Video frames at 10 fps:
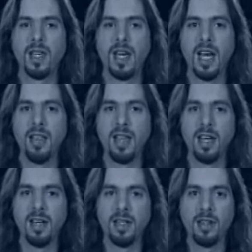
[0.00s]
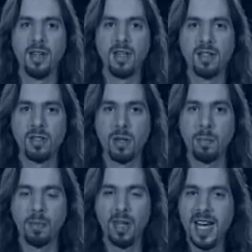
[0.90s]
and then sort of
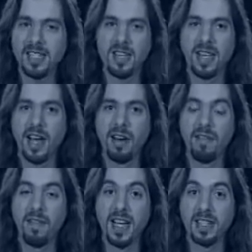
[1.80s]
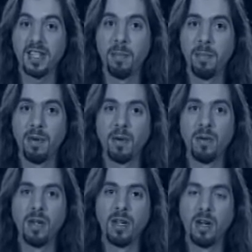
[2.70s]
blasting out a fast tempo
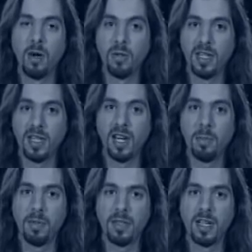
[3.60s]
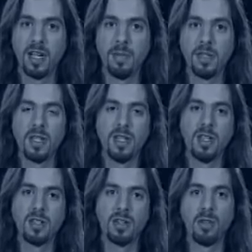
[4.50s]
only a couple of times.
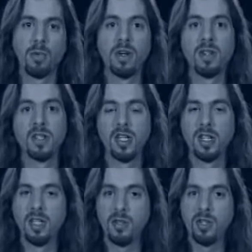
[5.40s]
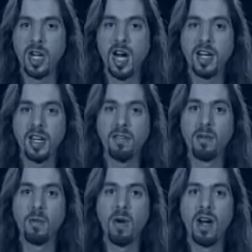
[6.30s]
So in other words, you're jogging for a
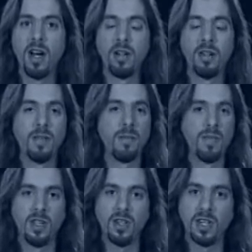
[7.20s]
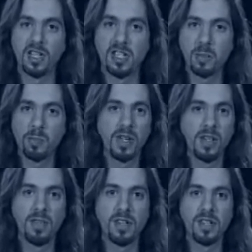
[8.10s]
while, then you're going to sprint
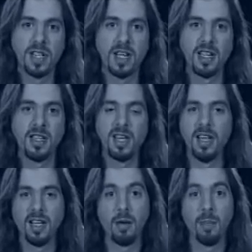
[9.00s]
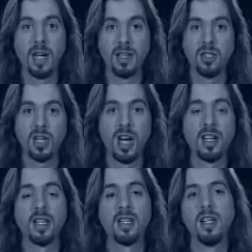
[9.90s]
for a second and go back to
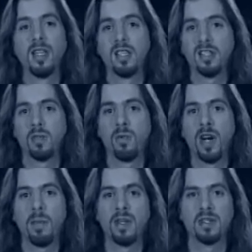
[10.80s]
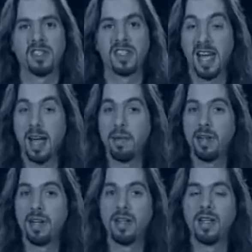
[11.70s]
jogging. This is a way to build
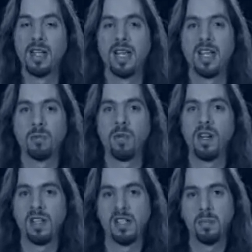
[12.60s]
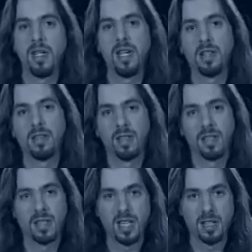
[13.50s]
stamina as well as speed. It
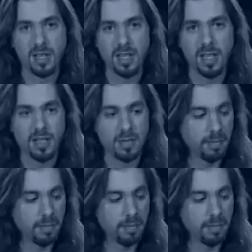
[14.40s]
sounds like this.